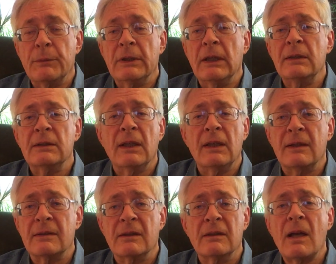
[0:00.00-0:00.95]
But they said,
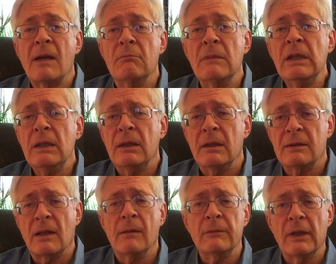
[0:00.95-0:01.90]
it's not me.
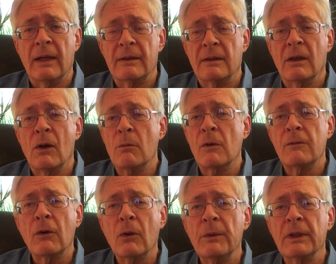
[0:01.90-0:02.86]
I'm not
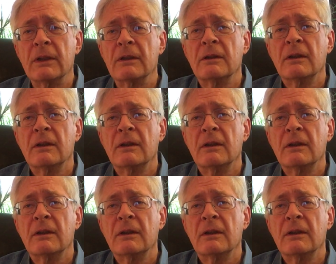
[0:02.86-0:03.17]
homophobic.